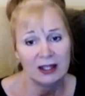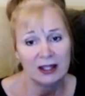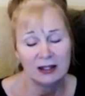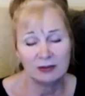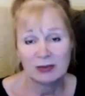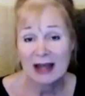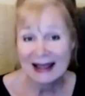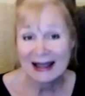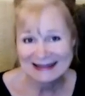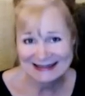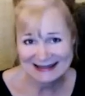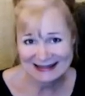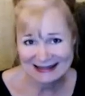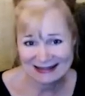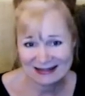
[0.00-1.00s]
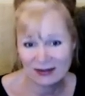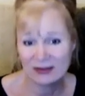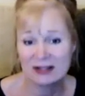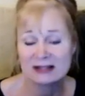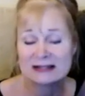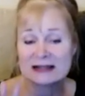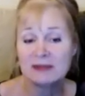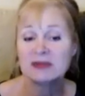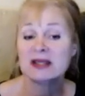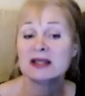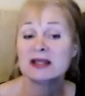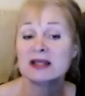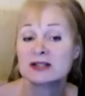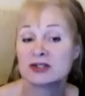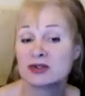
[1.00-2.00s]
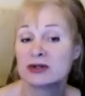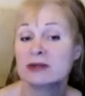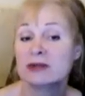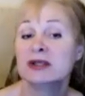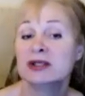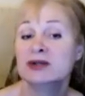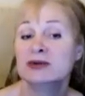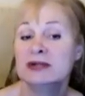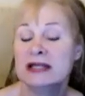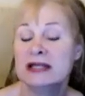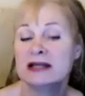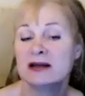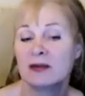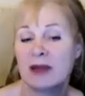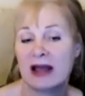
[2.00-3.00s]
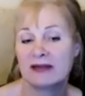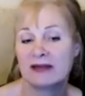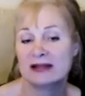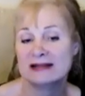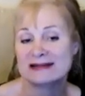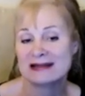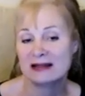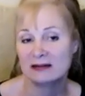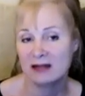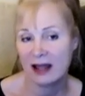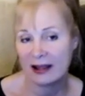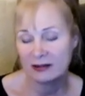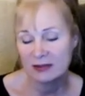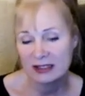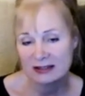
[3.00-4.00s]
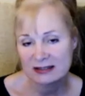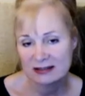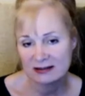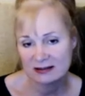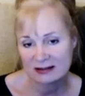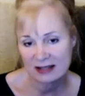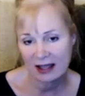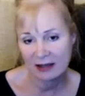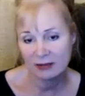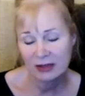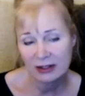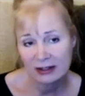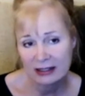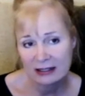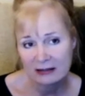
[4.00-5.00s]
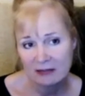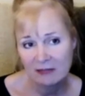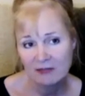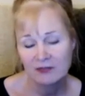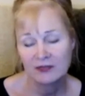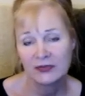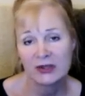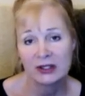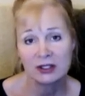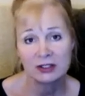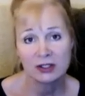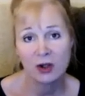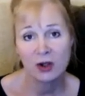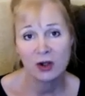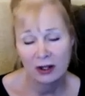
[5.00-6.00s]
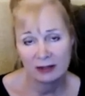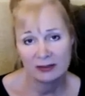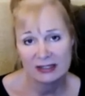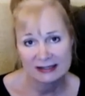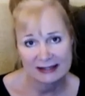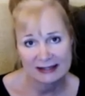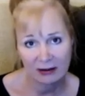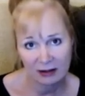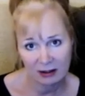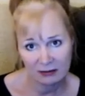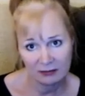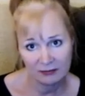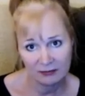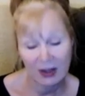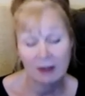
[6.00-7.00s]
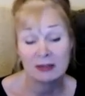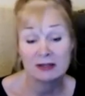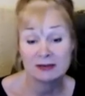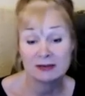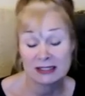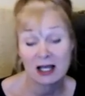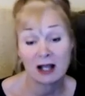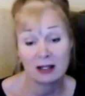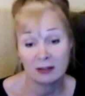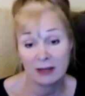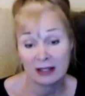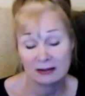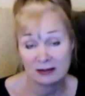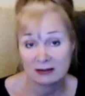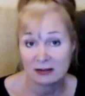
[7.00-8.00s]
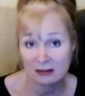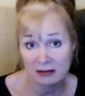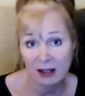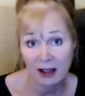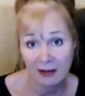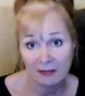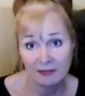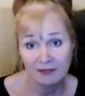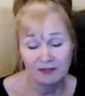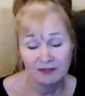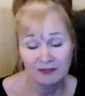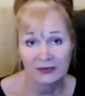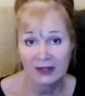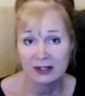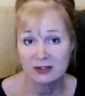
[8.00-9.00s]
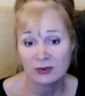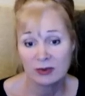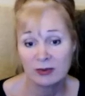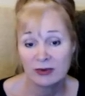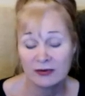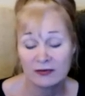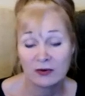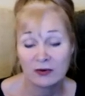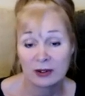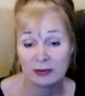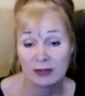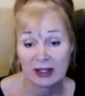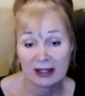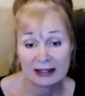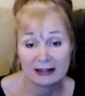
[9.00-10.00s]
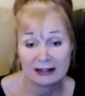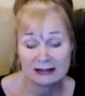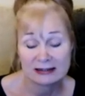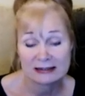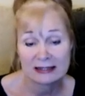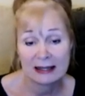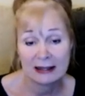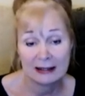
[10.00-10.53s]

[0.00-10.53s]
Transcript: in Pisces. So there's something extremely unique about these alignments in this time period that you don't want to miss out on. I'm going to be talking about this a lot as we move forward, because